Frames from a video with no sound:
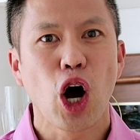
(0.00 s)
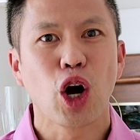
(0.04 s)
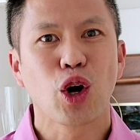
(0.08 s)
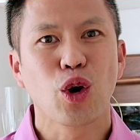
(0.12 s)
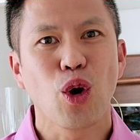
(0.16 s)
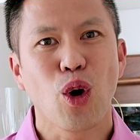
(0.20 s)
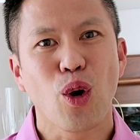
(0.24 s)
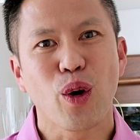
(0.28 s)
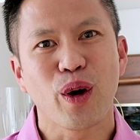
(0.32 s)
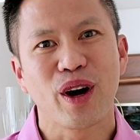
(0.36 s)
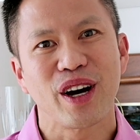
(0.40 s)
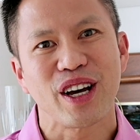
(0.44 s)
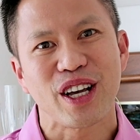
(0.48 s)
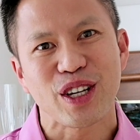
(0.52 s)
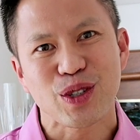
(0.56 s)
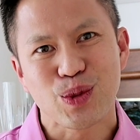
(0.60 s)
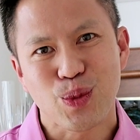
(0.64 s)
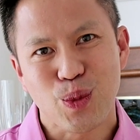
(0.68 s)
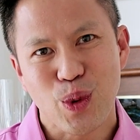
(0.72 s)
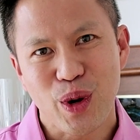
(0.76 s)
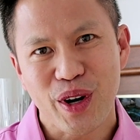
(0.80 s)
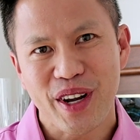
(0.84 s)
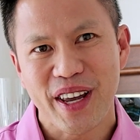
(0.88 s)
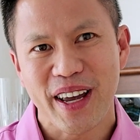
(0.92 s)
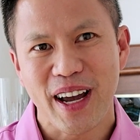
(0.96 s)
Agora is
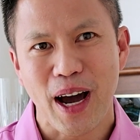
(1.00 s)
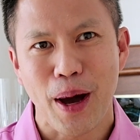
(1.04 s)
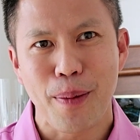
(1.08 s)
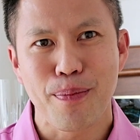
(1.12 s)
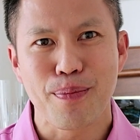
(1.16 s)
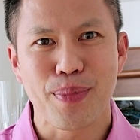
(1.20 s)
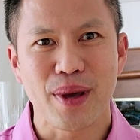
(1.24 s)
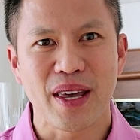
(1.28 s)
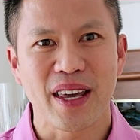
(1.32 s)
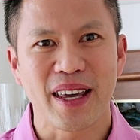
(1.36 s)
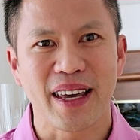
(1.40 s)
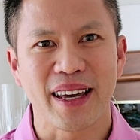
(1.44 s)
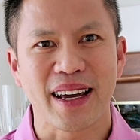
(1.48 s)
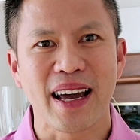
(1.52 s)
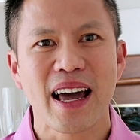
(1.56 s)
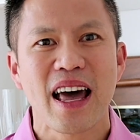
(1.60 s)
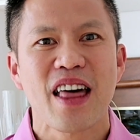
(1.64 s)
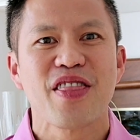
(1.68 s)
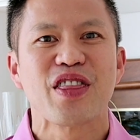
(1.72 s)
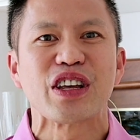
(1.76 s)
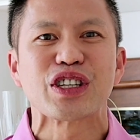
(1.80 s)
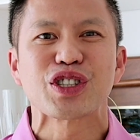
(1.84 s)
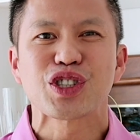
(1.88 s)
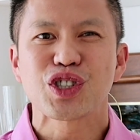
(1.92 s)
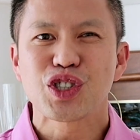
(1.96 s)
working on being
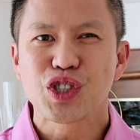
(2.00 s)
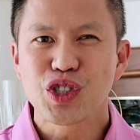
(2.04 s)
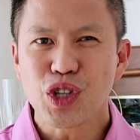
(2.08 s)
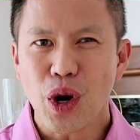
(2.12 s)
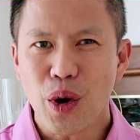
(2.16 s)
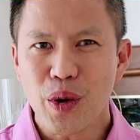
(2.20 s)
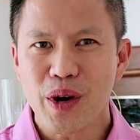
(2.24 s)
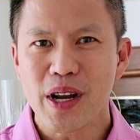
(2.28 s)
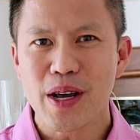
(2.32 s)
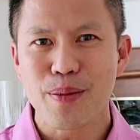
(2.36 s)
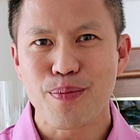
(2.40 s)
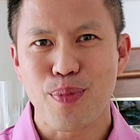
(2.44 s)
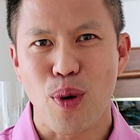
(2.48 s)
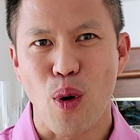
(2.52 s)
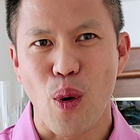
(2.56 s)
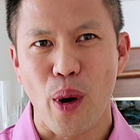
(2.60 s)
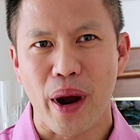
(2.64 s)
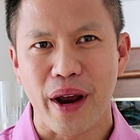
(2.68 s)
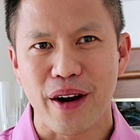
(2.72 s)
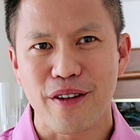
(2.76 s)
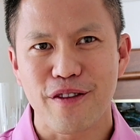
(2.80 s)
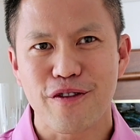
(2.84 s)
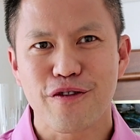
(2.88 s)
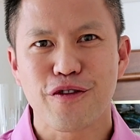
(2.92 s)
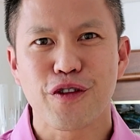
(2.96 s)
the starting
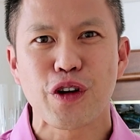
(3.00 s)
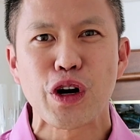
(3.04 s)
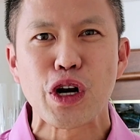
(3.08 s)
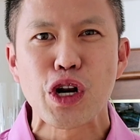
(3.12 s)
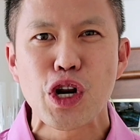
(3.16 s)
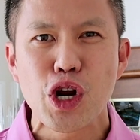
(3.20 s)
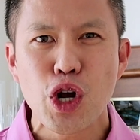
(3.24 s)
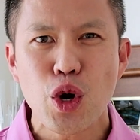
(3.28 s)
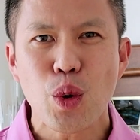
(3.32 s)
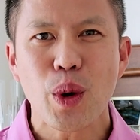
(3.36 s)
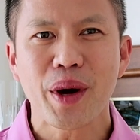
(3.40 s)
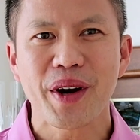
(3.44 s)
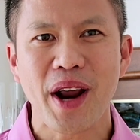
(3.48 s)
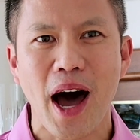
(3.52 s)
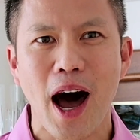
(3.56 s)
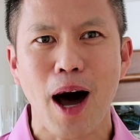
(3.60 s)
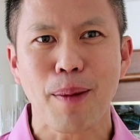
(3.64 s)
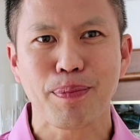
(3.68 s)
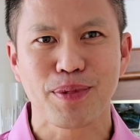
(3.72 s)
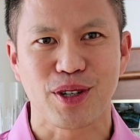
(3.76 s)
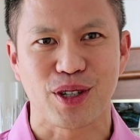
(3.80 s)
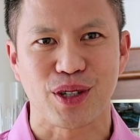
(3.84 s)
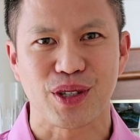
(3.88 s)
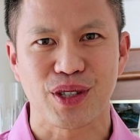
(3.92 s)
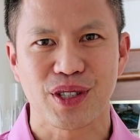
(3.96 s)
point for new
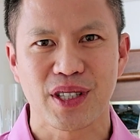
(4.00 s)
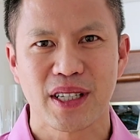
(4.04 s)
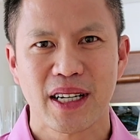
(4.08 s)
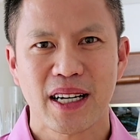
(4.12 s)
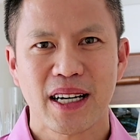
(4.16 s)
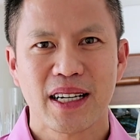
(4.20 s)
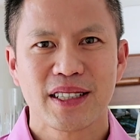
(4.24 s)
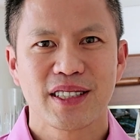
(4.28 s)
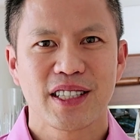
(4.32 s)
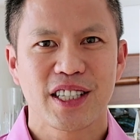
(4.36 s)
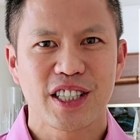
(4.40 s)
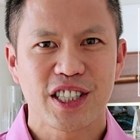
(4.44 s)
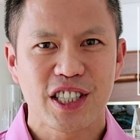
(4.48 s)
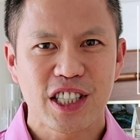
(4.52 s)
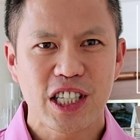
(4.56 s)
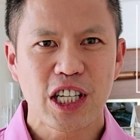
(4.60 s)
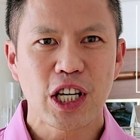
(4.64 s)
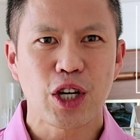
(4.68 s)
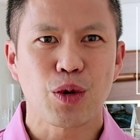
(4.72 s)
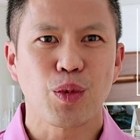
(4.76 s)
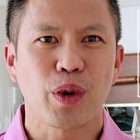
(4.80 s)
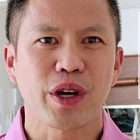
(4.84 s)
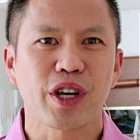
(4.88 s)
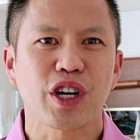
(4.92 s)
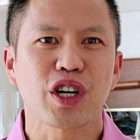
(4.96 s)
adopters to
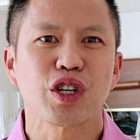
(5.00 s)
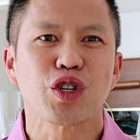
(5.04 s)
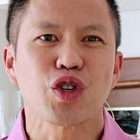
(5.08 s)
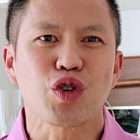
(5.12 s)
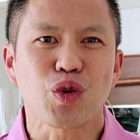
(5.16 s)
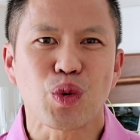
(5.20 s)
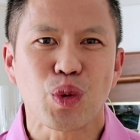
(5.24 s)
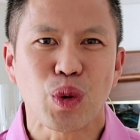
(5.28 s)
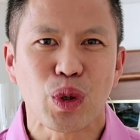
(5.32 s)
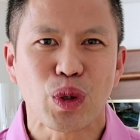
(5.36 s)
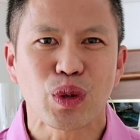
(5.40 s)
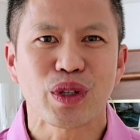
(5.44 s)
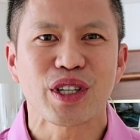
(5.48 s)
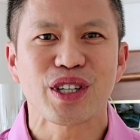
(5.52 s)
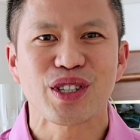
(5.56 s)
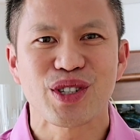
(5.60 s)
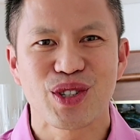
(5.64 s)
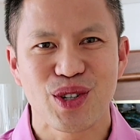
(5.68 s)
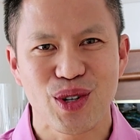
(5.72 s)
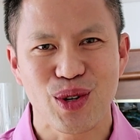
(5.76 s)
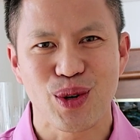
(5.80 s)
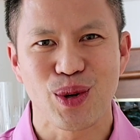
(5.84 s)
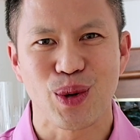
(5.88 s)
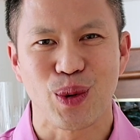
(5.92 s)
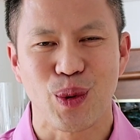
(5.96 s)
see what you can truly
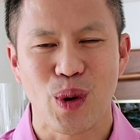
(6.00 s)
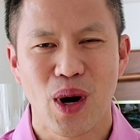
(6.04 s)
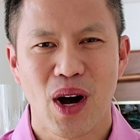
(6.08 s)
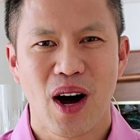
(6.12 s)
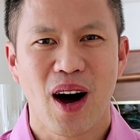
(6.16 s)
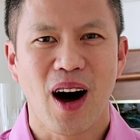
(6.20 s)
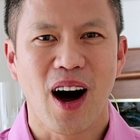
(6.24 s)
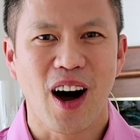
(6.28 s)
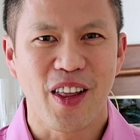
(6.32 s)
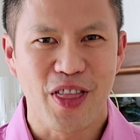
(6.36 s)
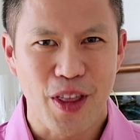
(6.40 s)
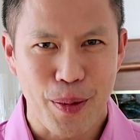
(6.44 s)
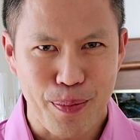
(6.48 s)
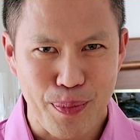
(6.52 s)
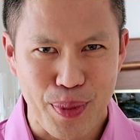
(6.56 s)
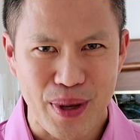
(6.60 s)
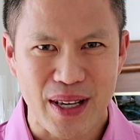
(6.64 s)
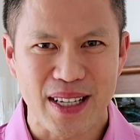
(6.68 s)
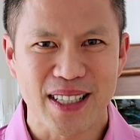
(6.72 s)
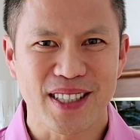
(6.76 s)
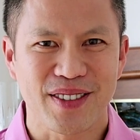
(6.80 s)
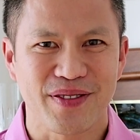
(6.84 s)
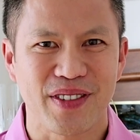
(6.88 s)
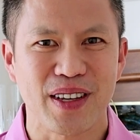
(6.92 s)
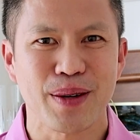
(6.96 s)
do on the
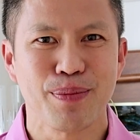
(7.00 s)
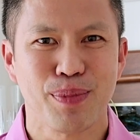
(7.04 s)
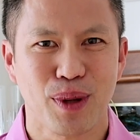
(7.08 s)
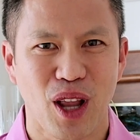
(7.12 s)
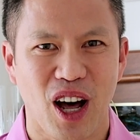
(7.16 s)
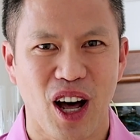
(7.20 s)
BSV